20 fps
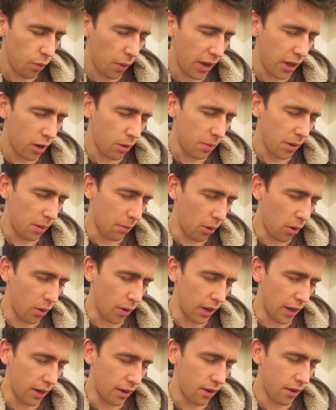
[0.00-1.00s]
was waking up in the
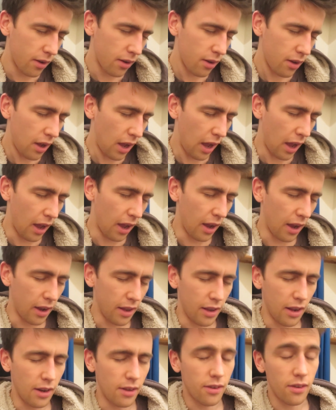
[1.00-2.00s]
morning
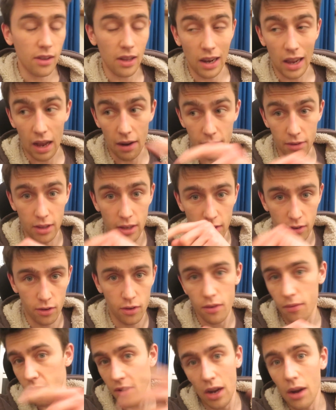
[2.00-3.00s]
and then still having the,
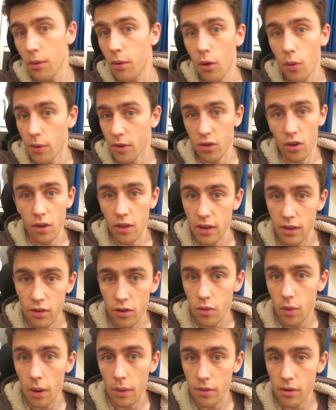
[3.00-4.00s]
because I always got these
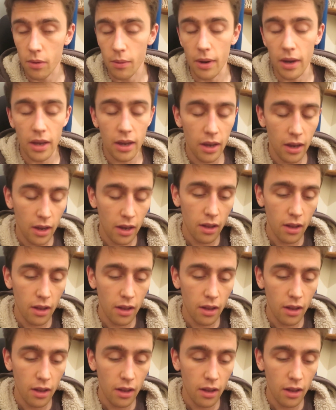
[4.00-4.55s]
2 hours anyway,